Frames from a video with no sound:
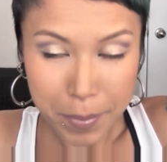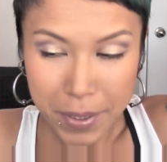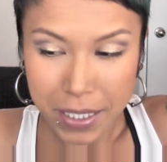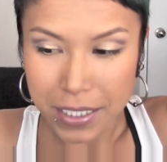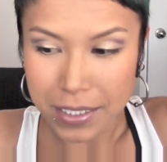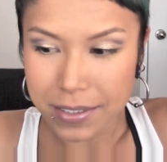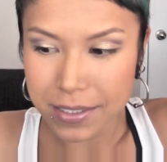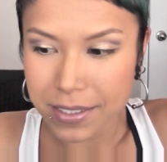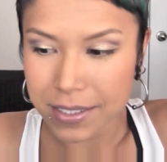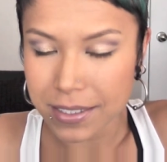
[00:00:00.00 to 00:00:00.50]

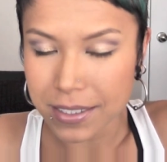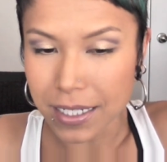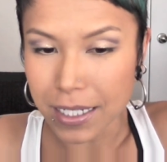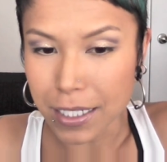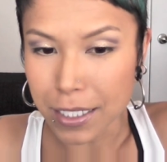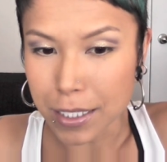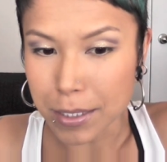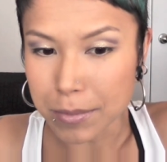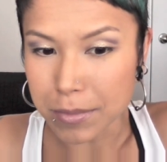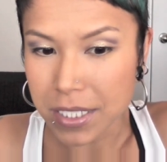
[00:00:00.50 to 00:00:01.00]
but
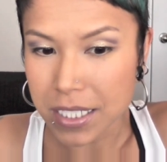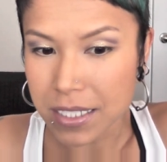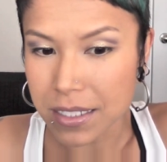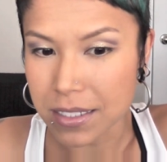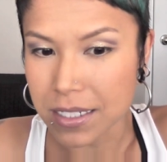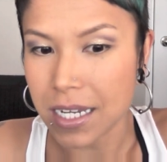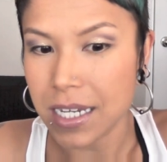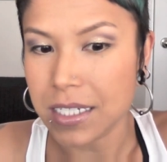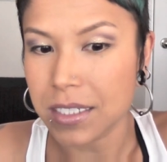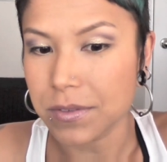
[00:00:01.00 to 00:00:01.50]
this
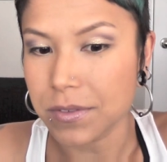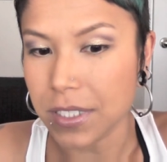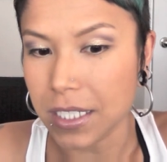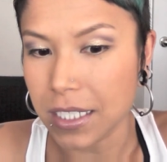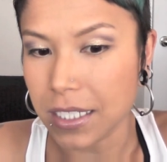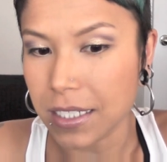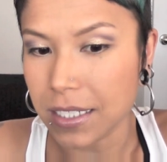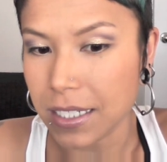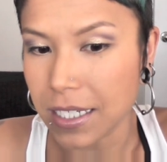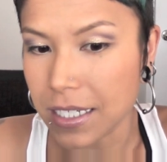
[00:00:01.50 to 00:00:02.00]
is kind of
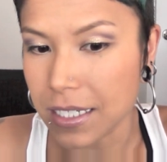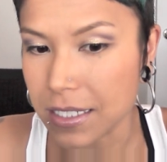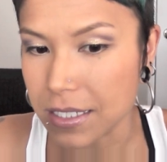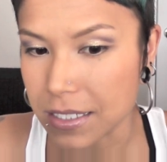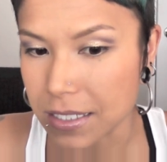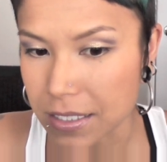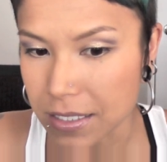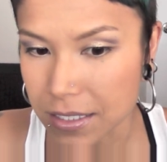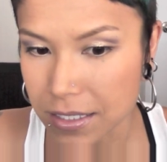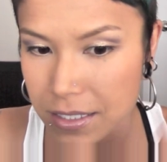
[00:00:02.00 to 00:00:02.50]
like
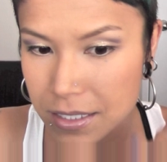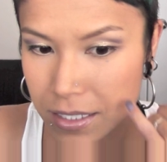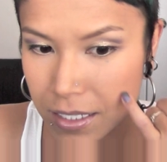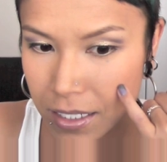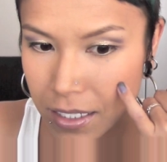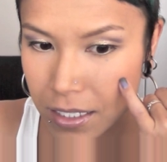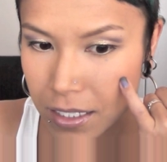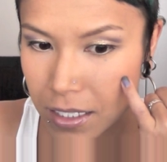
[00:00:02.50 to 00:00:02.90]
as